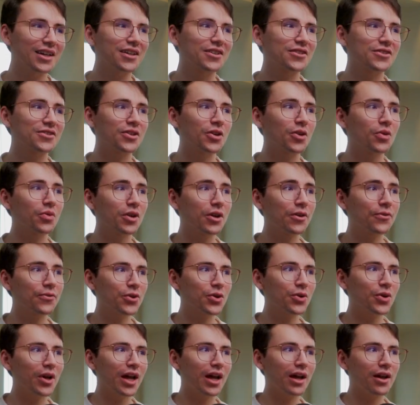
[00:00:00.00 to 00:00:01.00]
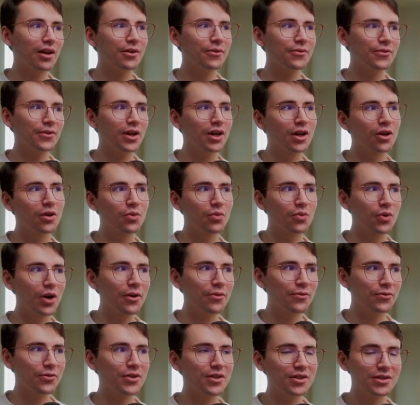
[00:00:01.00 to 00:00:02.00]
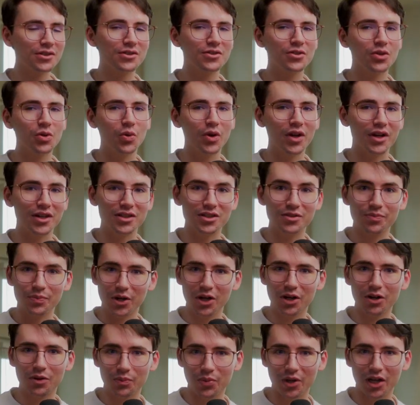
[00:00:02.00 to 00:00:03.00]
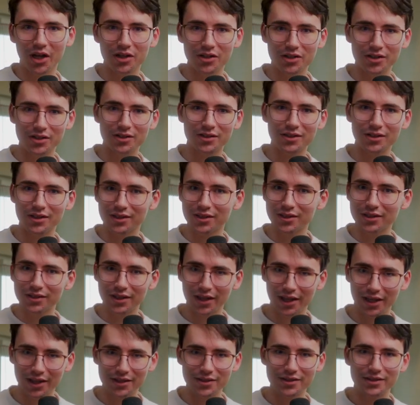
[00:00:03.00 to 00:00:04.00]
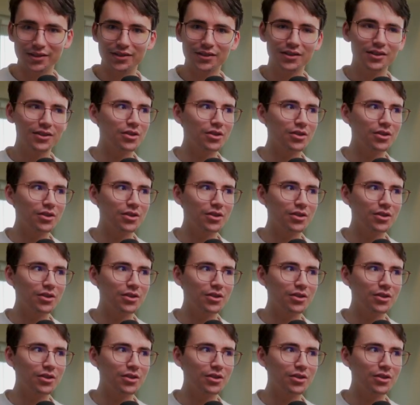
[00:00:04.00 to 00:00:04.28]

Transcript: And so whenever you have a reference to what its parent page is, in this case,